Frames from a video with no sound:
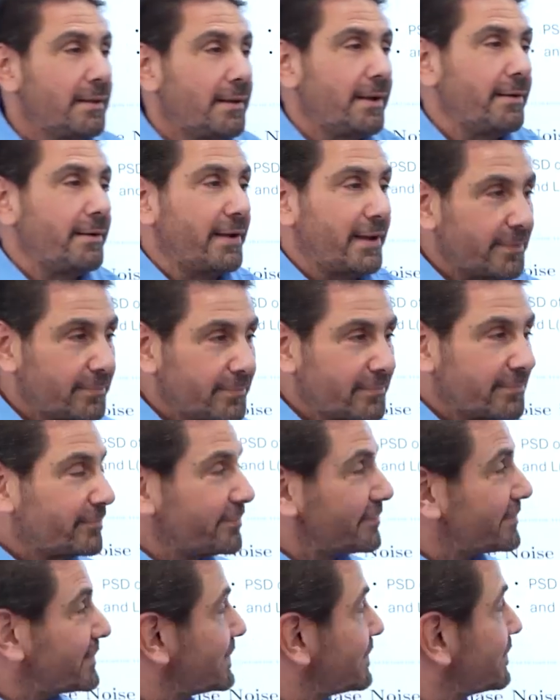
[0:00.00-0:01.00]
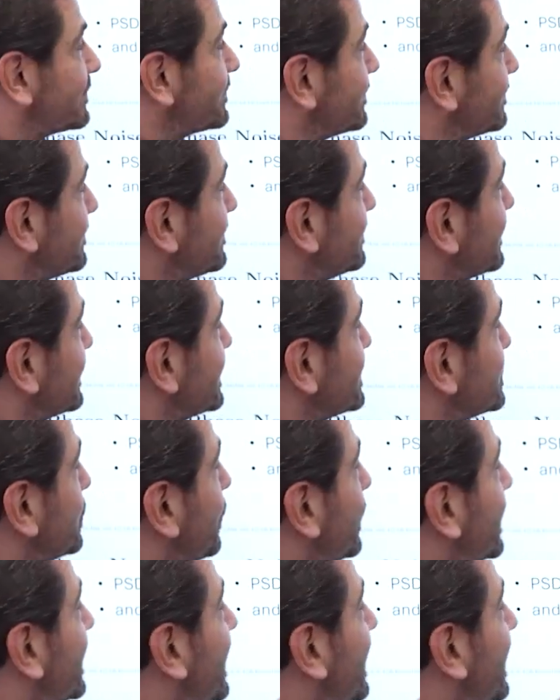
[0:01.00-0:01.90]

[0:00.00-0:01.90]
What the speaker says: All right. So what